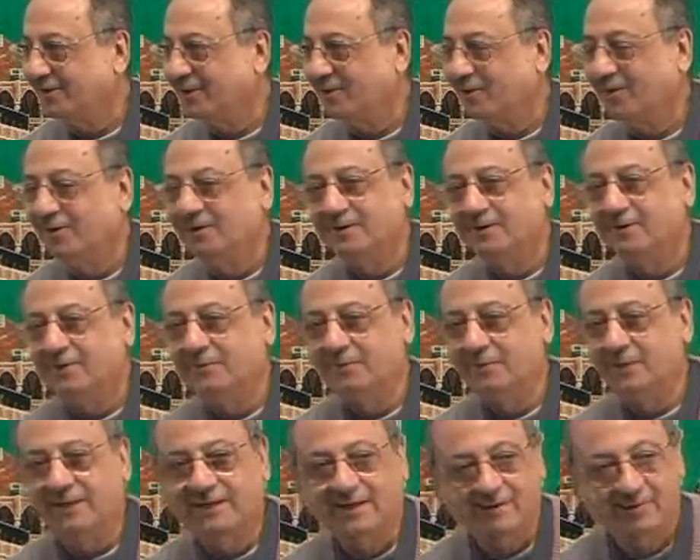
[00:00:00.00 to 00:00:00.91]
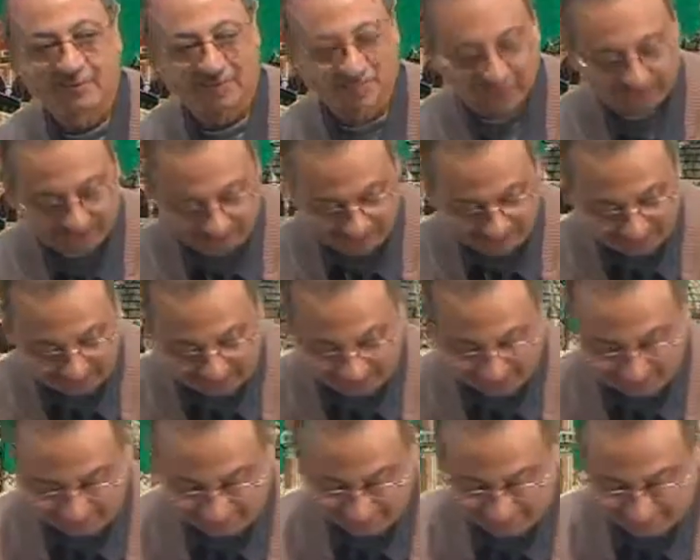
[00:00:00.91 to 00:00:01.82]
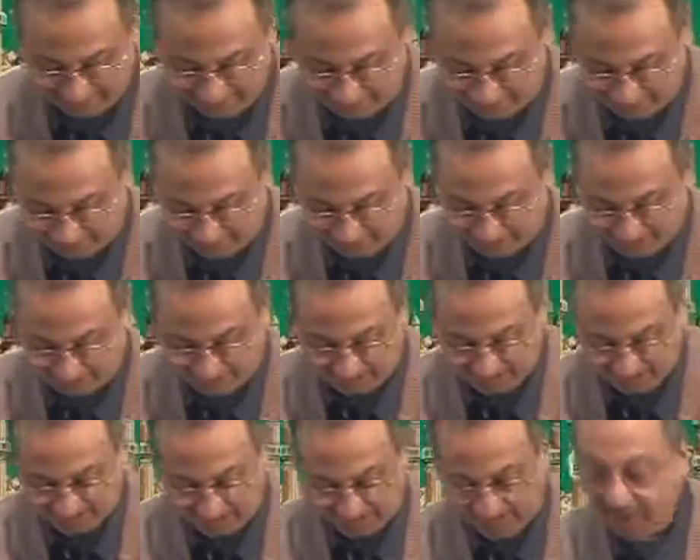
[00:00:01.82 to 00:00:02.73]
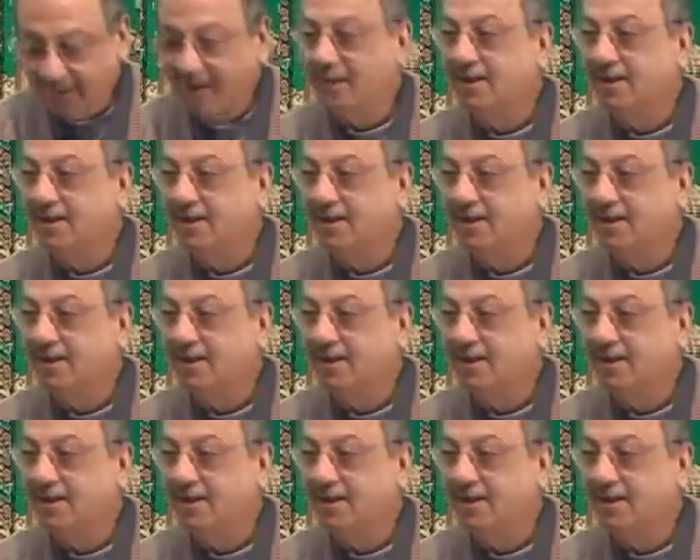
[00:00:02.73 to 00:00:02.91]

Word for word: don't repeat our mistake. Inshallah.